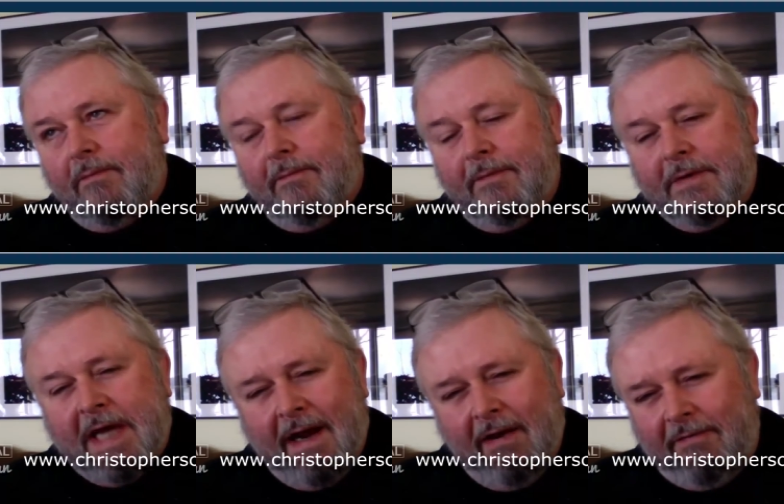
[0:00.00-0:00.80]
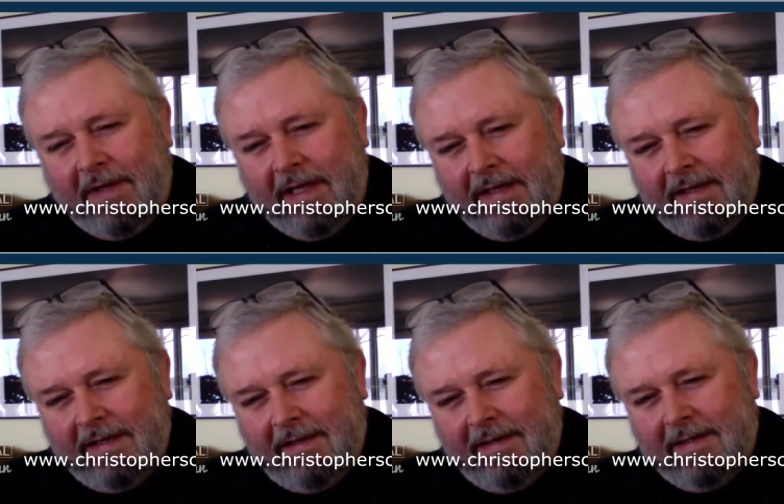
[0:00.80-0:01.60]

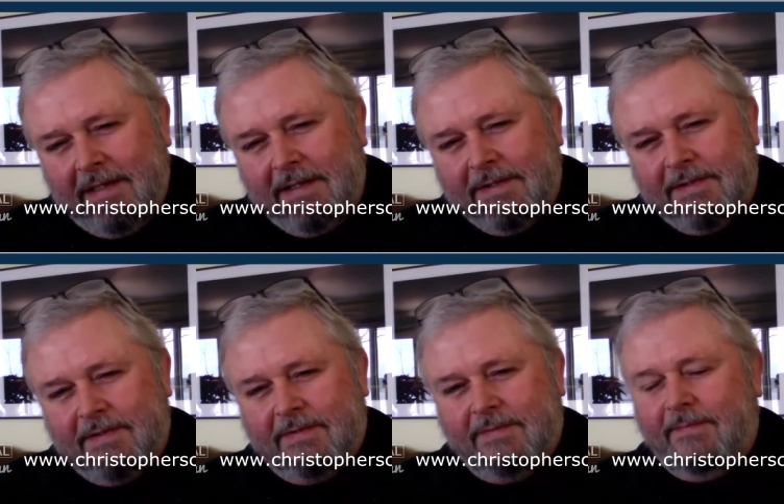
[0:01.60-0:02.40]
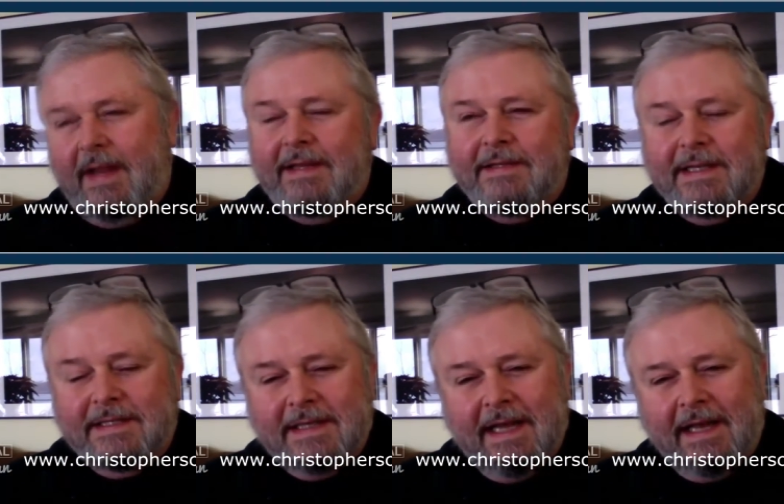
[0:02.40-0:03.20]
Photography is, as I
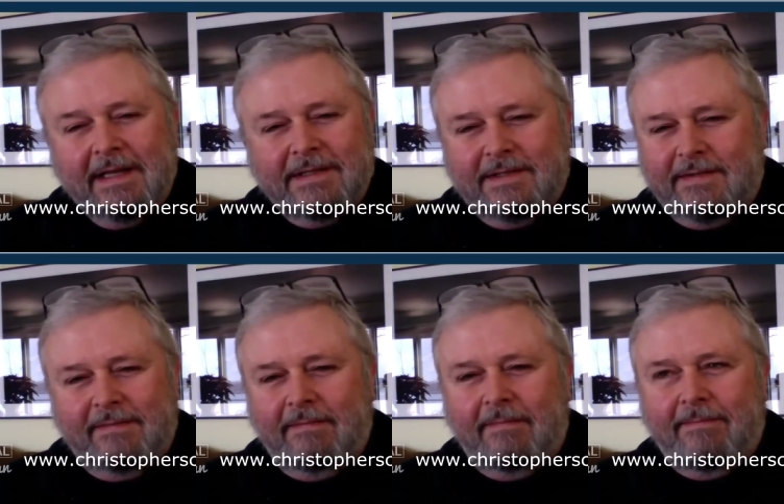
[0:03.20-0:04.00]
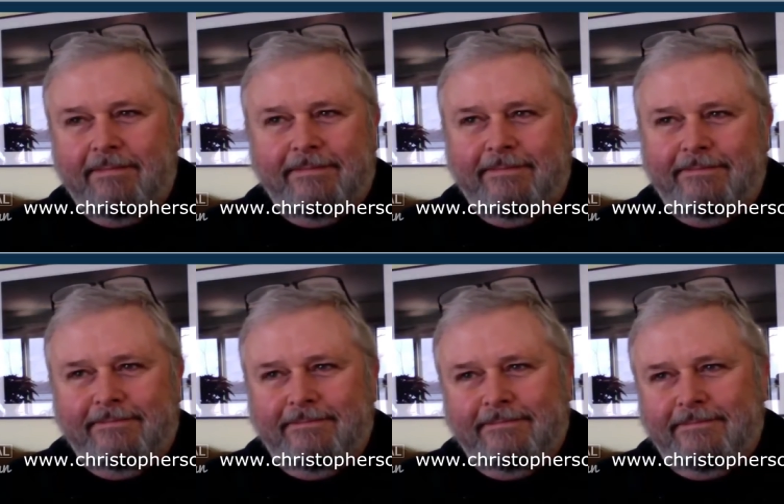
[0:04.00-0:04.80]
said, it's
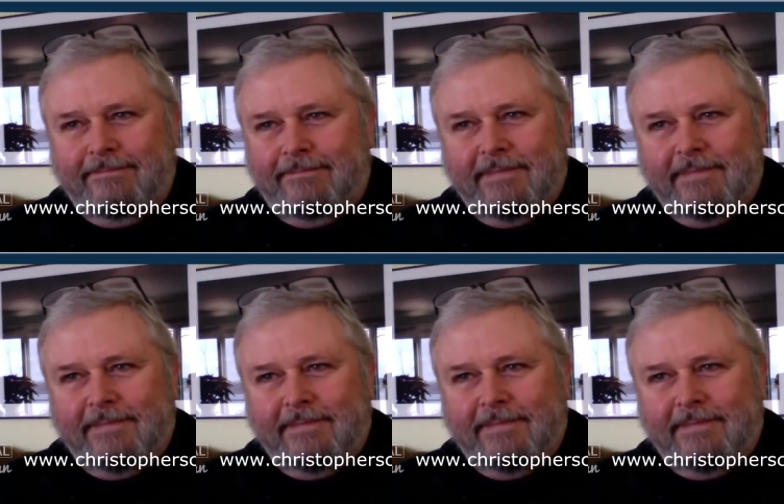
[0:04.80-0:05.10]
a